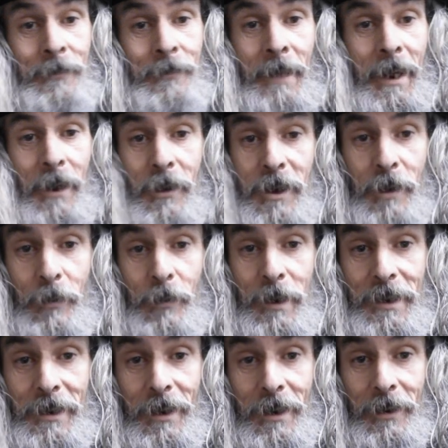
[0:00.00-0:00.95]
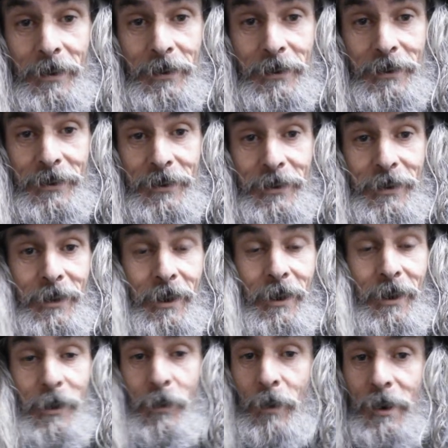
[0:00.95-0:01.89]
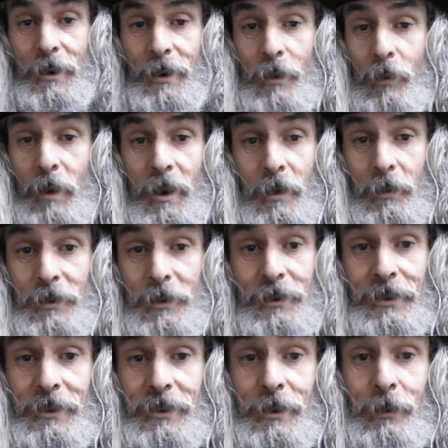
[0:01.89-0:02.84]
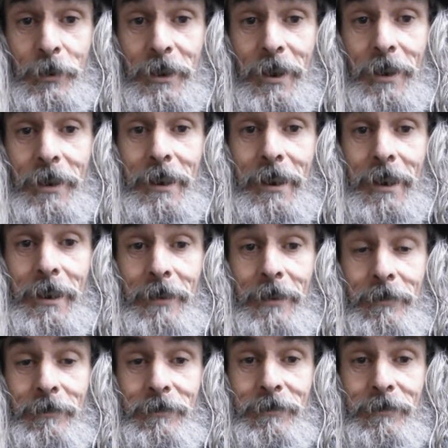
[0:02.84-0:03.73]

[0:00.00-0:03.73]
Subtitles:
How can we dance when the world's still turning?